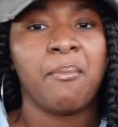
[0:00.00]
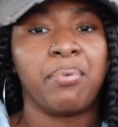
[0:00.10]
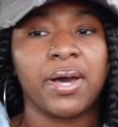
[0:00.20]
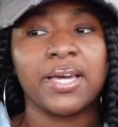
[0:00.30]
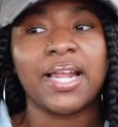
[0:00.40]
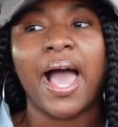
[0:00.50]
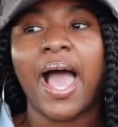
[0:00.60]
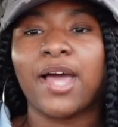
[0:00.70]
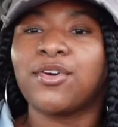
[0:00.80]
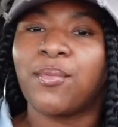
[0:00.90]
But
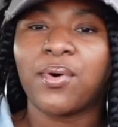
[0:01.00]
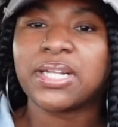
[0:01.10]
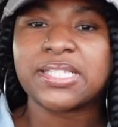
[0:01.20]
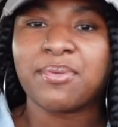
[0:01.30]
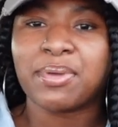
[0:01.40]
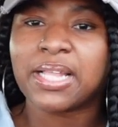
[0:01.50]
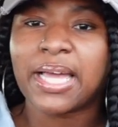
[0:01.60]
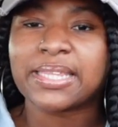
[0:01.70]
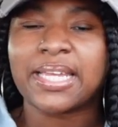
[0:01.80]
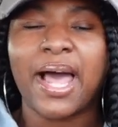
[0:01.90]
I don't want it to be like that.